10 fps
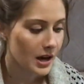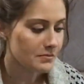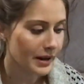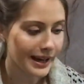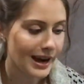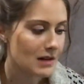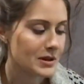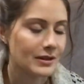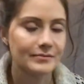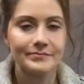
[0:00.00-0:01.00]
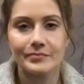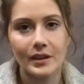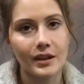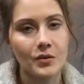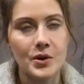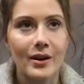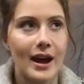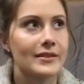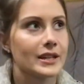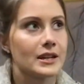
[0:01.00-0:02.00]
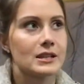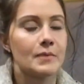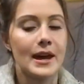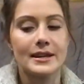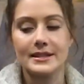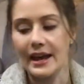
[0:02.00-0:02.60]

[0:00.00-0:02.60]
But I mean, we don't have a ton of space,